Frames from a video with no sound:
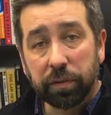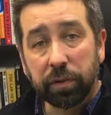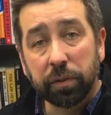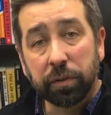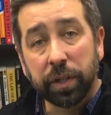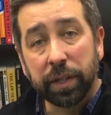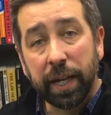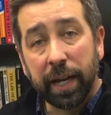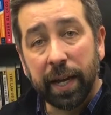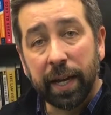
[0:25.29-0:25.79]
So
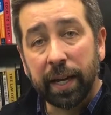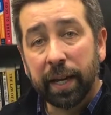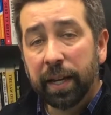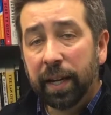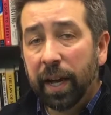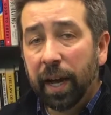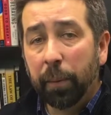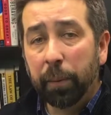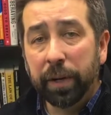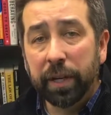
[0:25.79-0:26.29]
today,
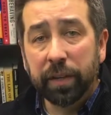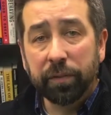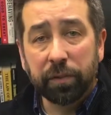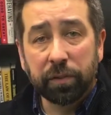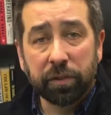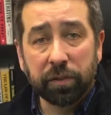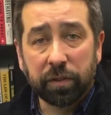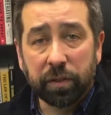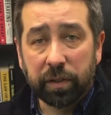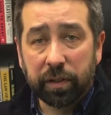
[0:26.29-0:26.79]
I want to give you
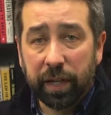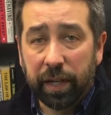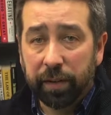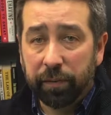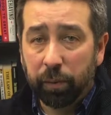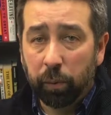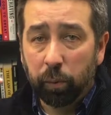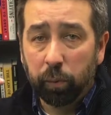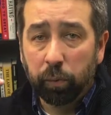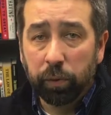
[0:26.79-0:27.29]
just a kind of
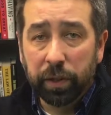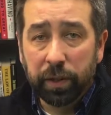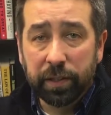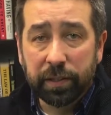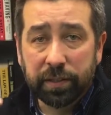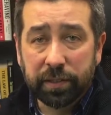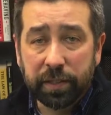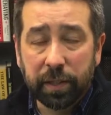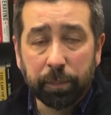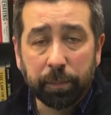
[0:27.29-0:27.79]
a really
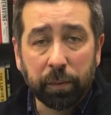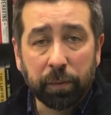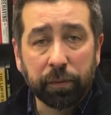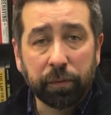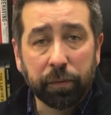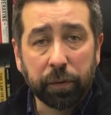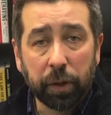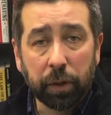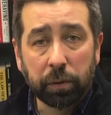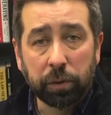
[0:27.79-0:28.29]
simple
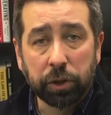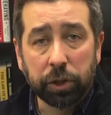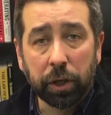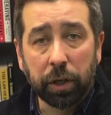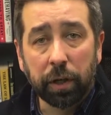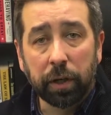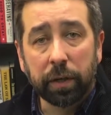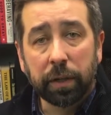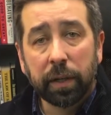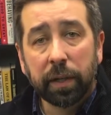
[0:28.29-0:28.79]
flow
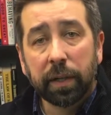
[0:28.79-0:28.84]
chart